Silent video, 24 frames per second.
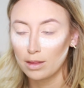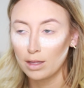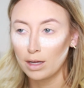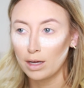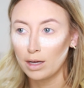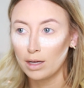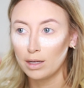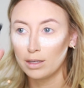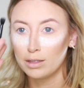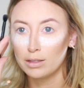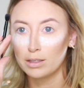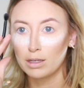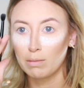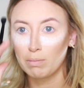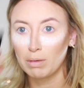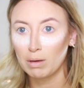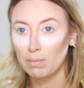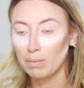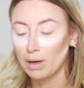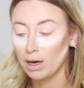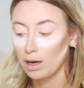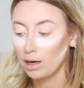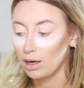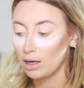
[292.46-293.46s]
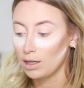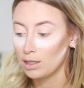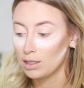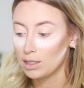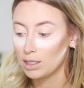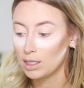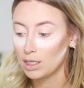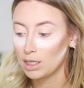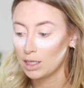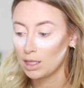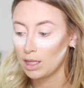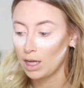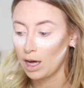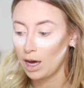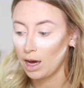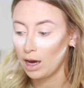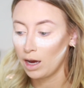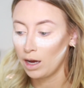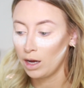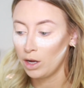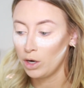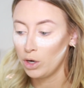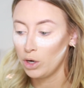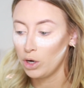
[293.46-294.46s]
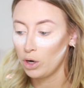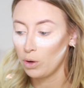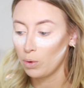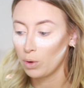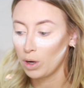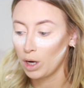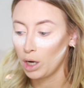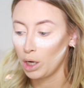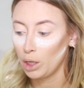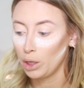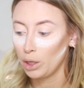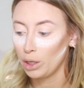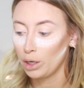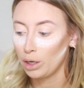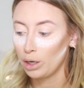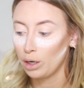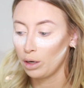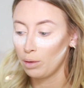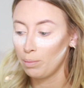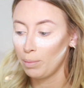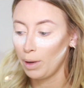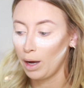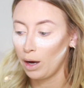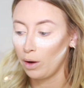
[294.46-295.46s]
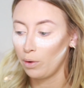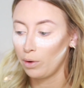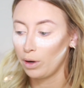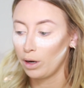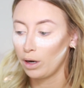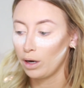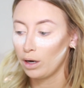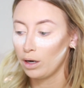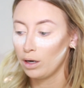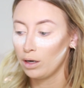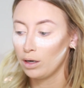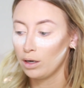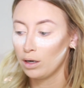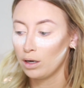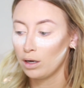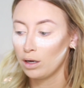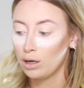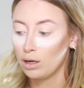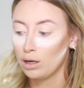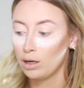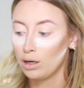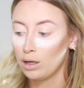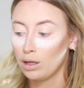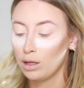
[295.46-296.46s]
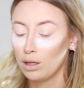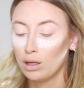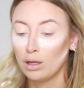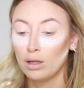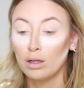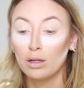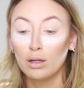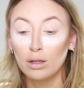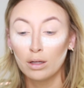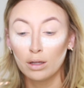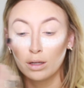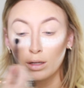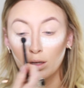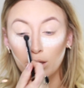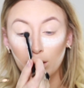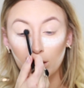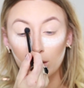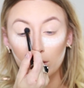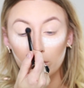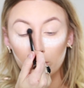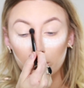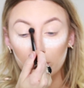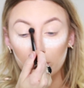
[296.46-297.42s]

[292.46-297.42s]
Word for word: then dipping back into that no color powder. And